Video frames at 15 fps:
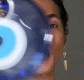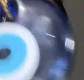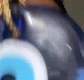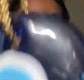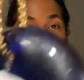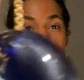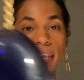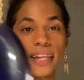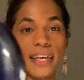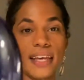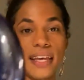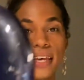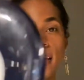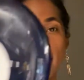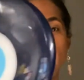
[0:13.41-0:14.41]

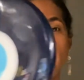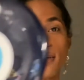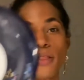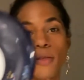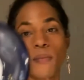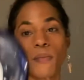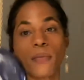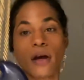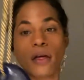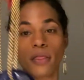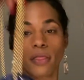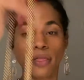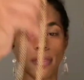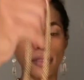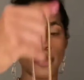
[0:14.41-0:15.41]
weekly end of the
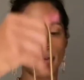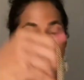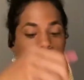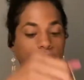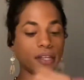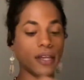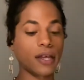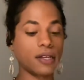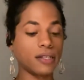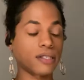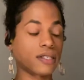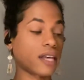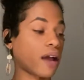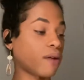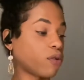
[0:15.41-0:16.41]
month
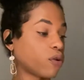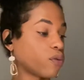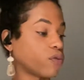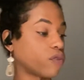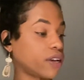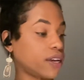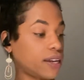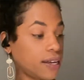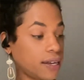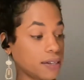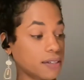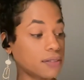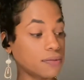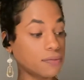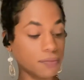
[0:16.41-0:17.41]
tarot
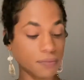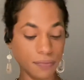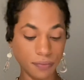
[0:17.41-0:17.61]
reading.